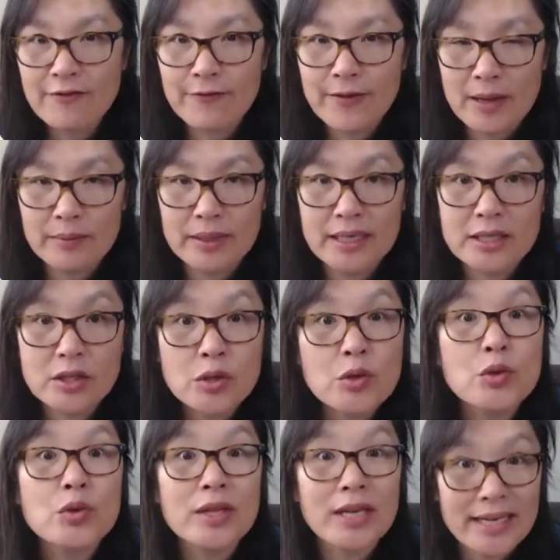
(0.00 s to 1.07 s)
family
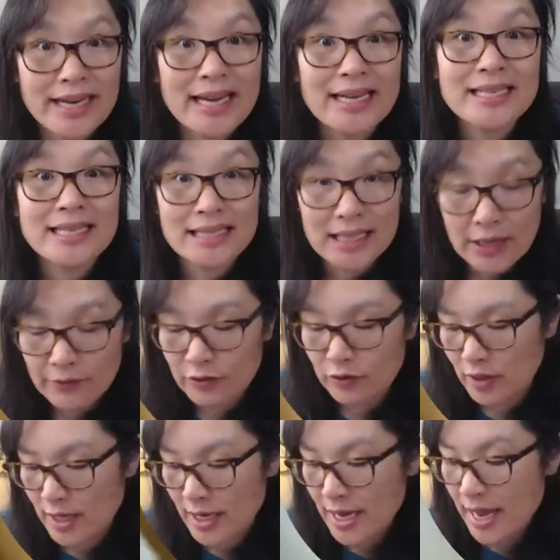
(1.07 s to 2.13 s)
to the next
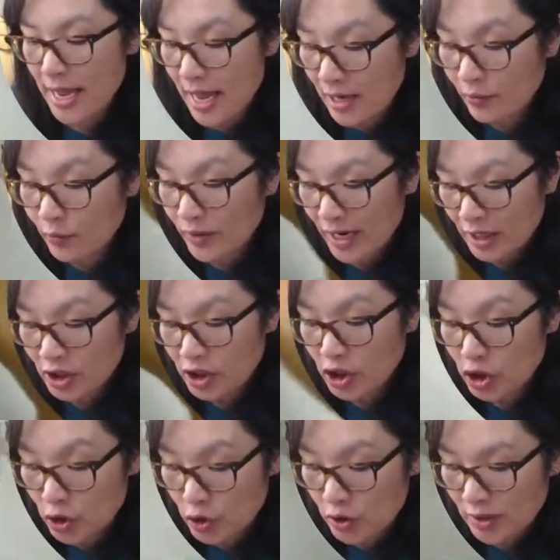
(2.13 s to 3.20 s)
level, and we actually
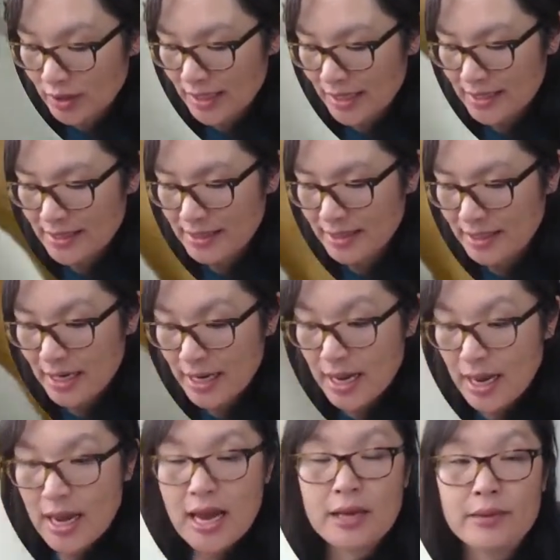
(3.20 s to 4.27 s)
utilize it
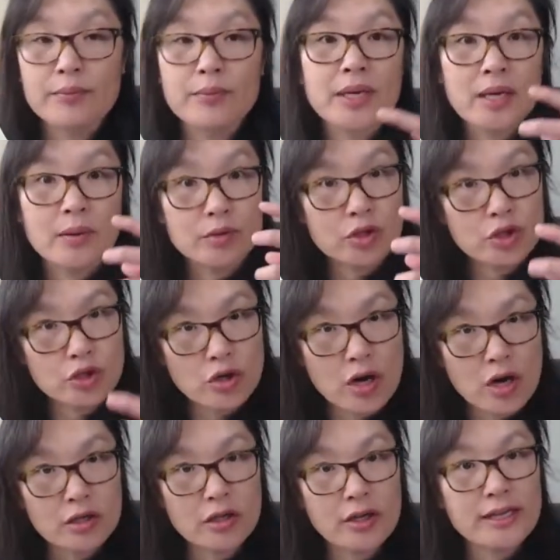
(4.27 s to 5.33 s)
and become
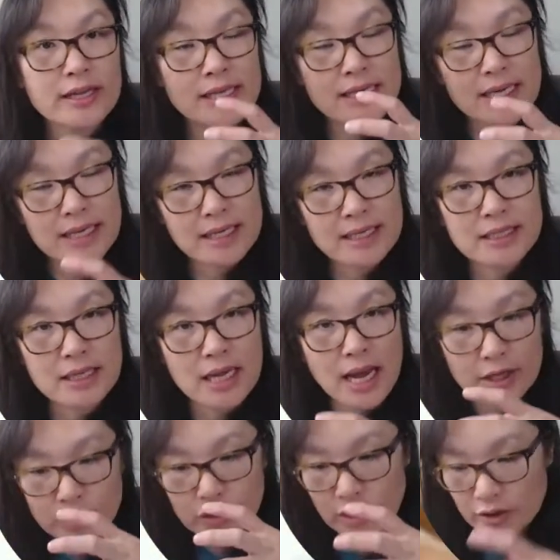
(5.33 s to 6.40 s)
stronger, and then kids
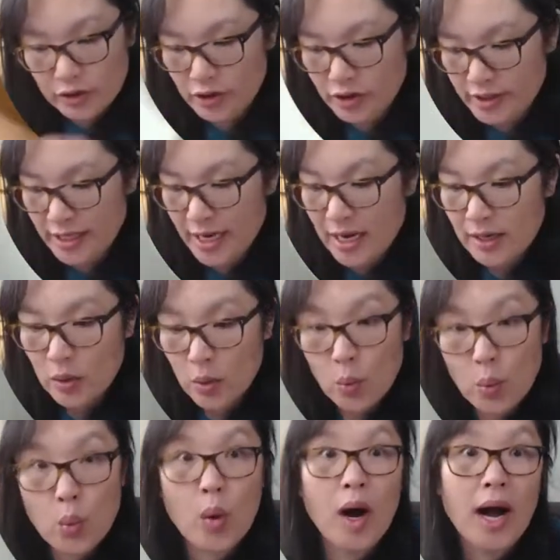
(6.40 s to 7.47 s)
actually understand
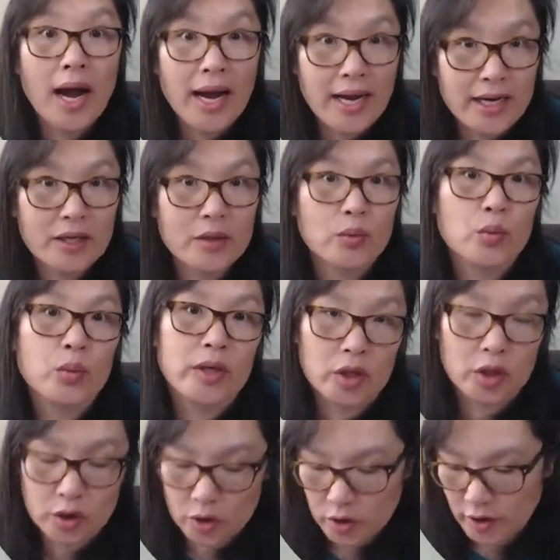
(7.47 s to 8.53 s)
why we
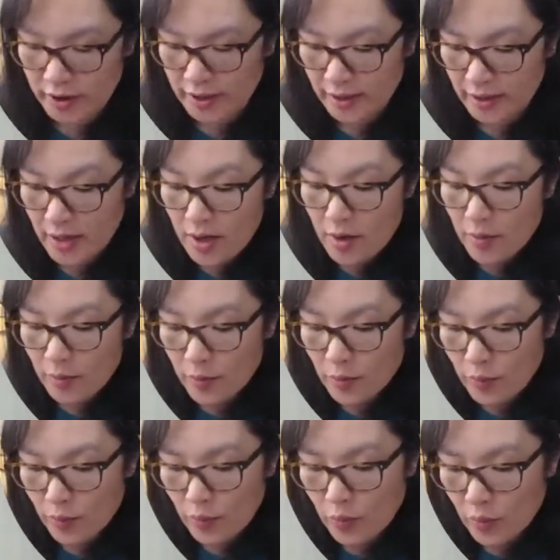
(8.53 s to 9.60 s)
are learning
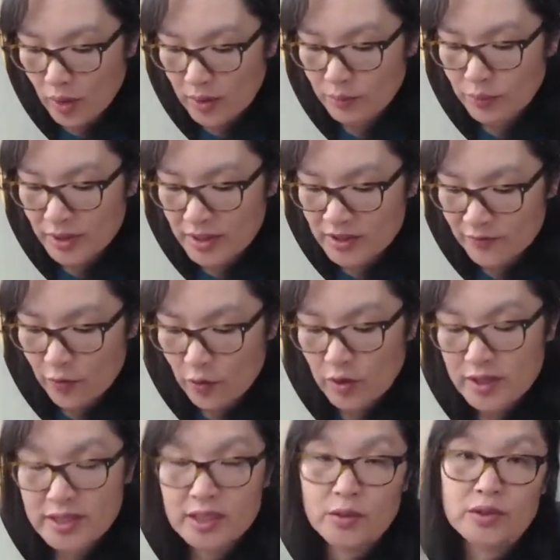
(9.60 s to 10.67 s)
1 + 4
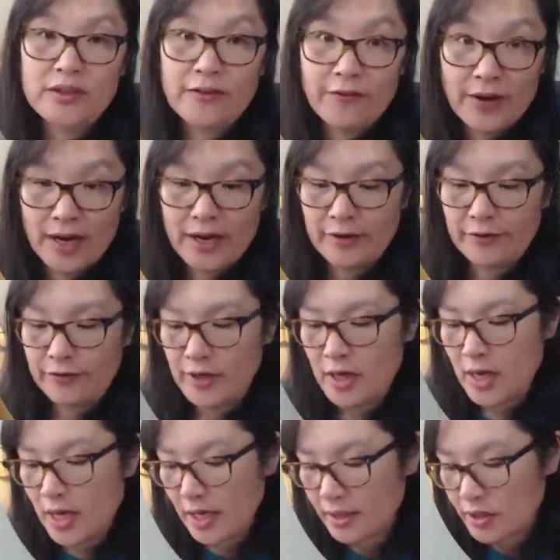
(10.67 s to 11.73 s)
is equal to 5.
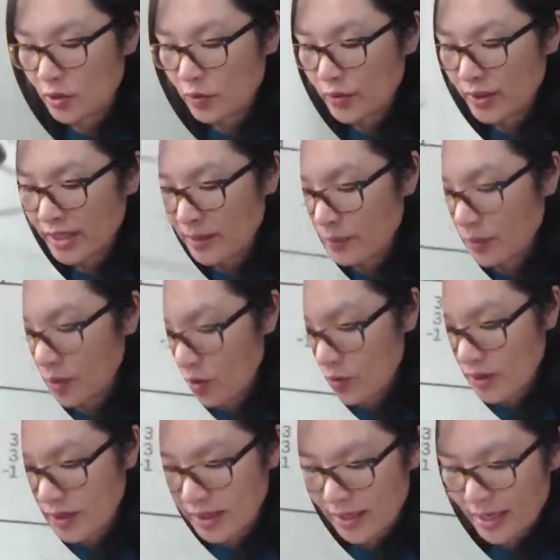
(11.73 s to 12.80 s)
And so we keep
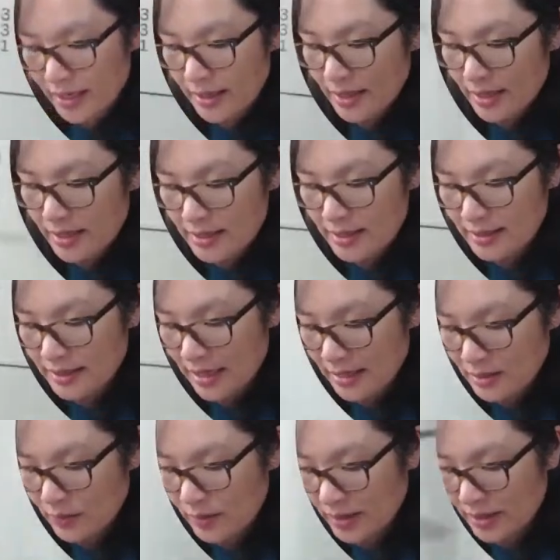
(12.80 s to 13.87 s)
going, and then
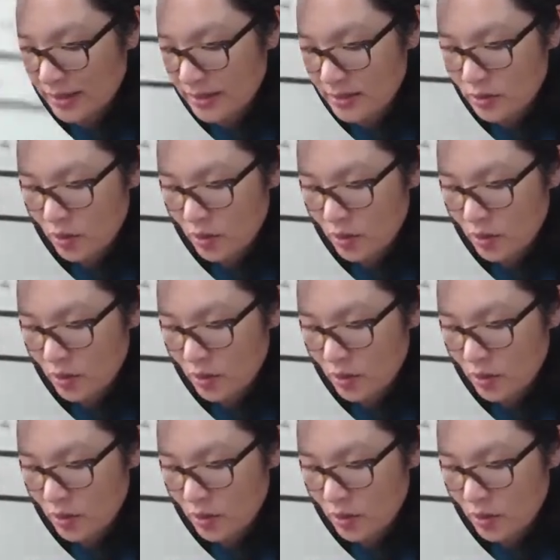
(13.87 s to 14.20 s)
that's what it is.